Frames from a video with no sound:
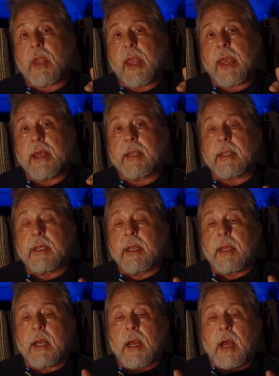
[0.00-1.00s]
And
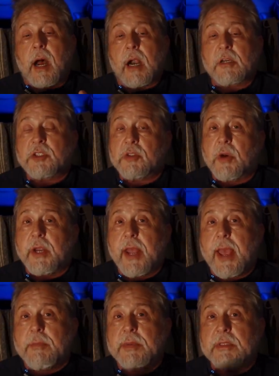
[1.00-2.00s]
our story
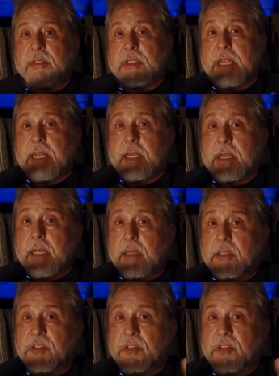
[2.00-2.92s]
happens in the